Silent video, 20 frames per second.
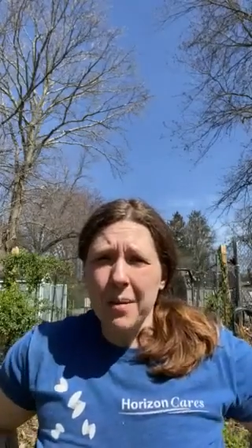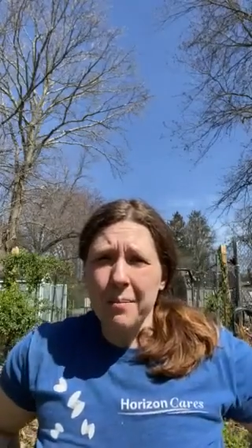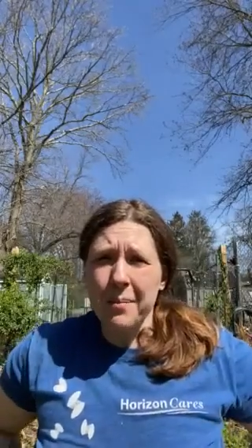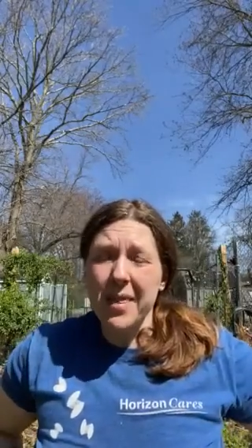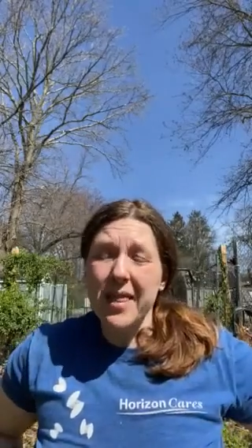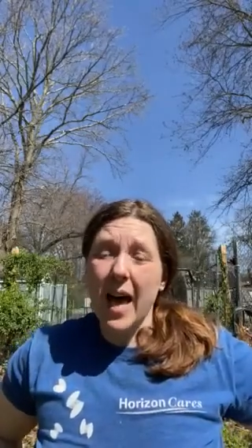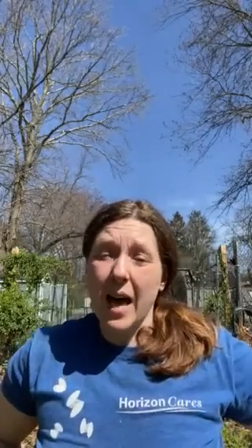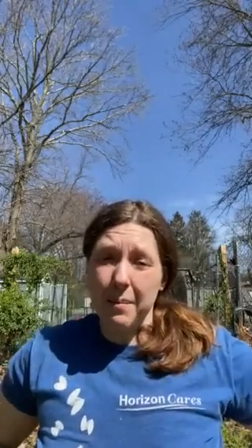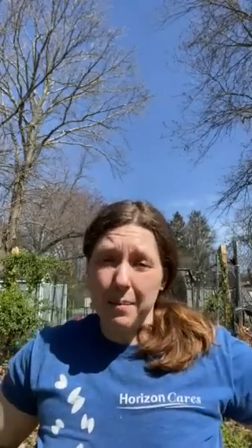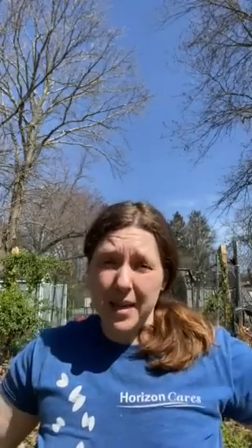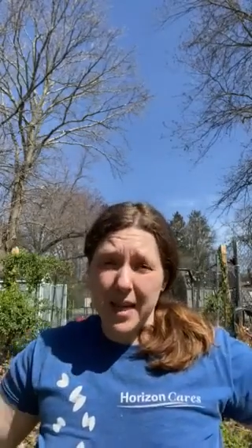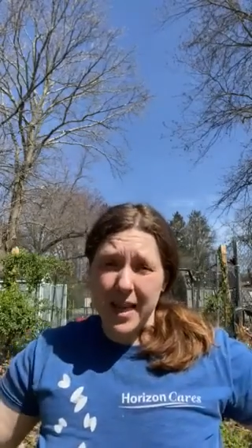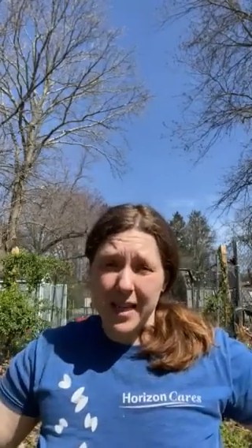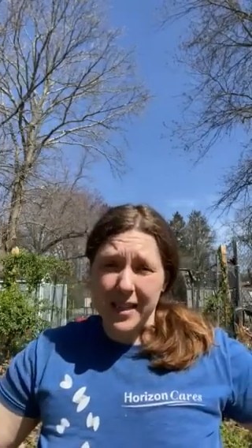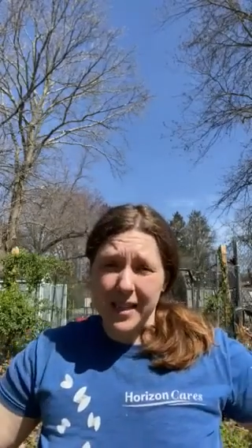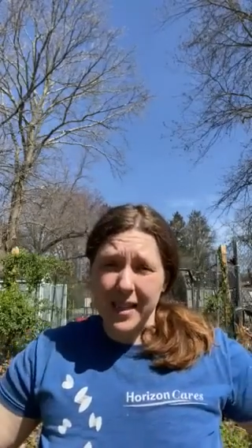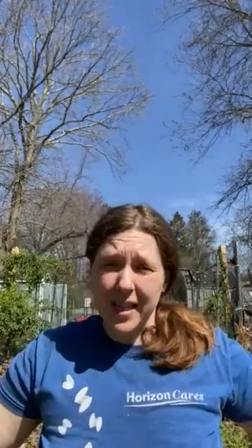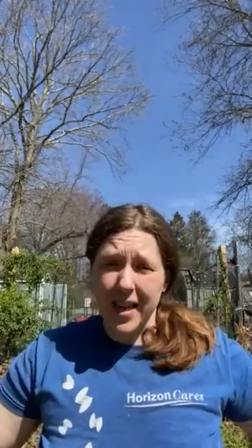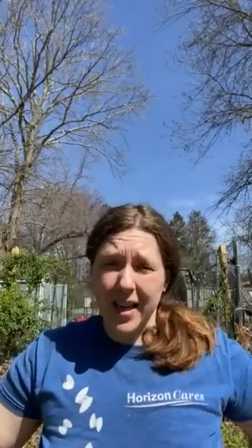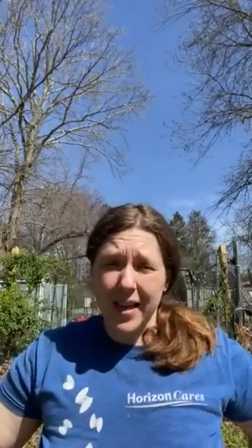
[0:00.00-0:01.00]
That being
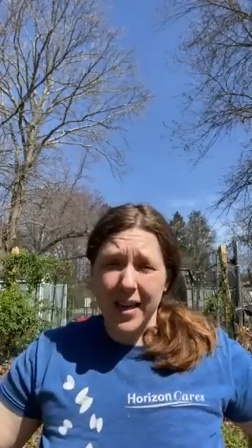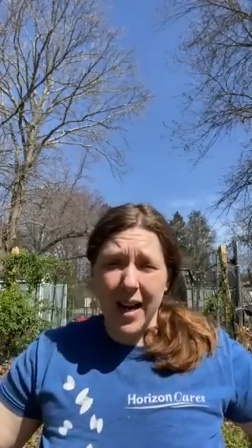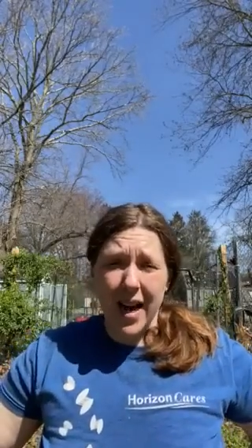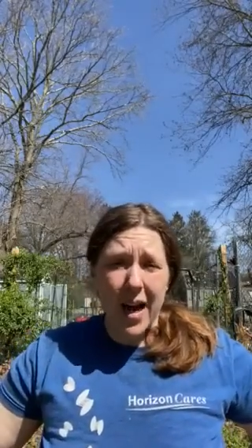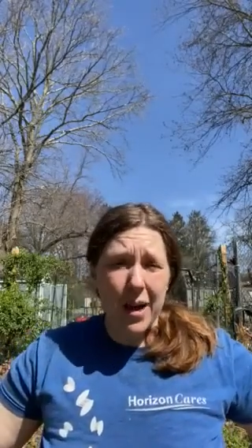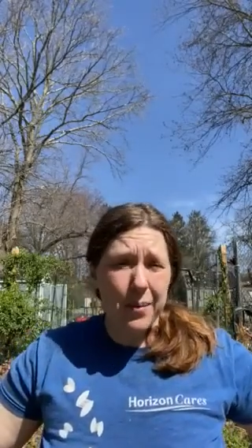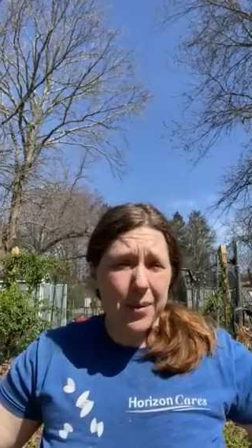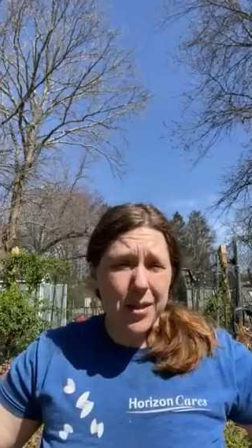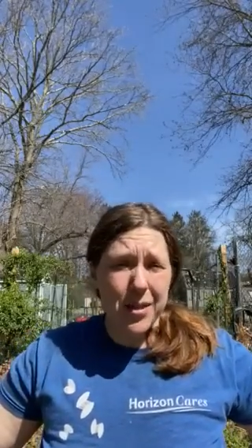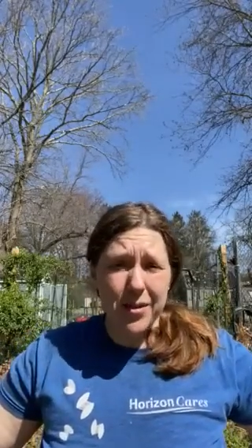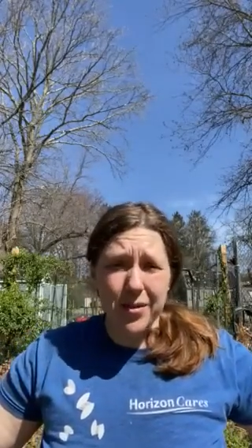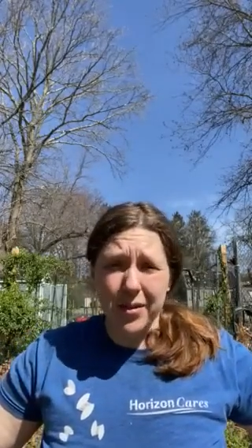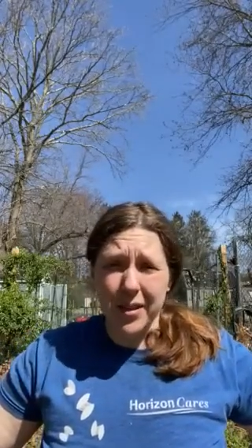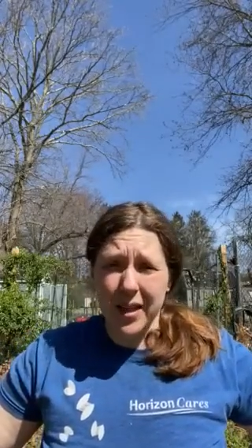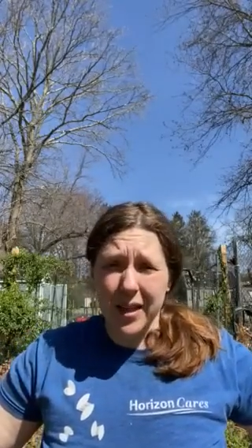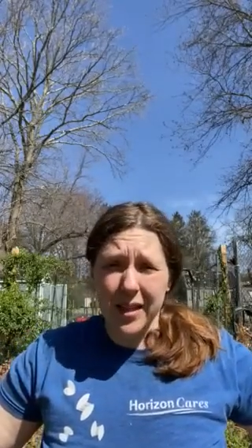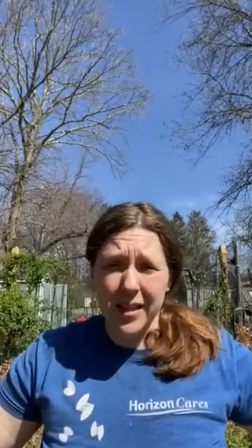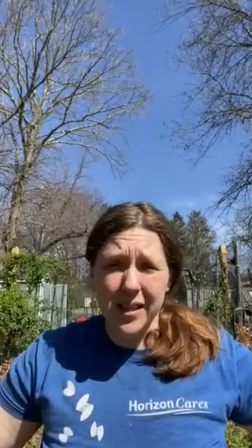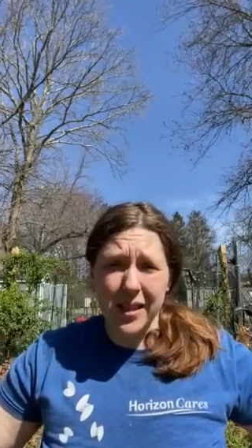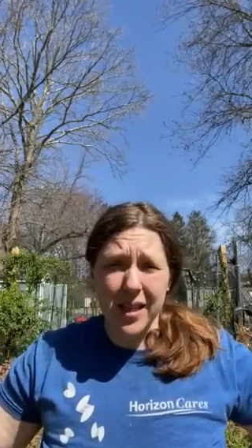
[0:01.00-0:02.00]
said, I would do
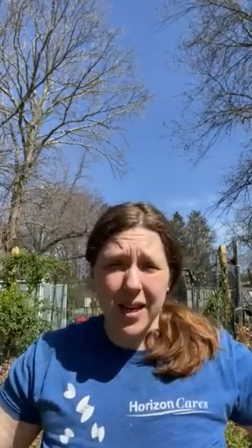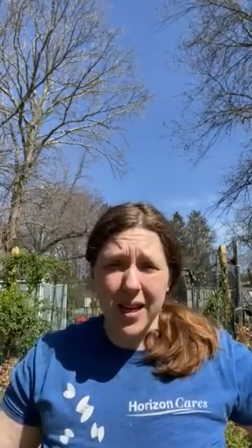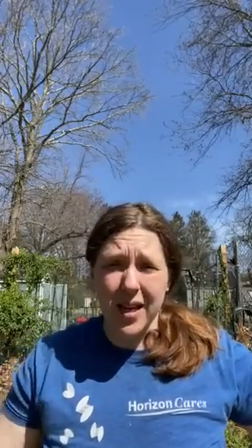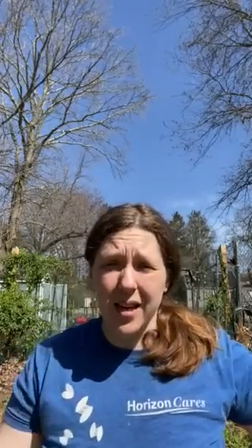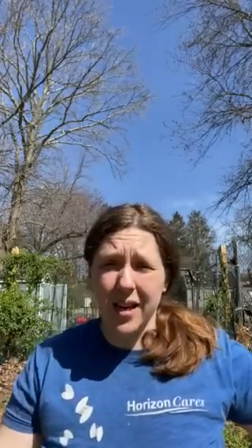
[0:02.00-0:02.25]
this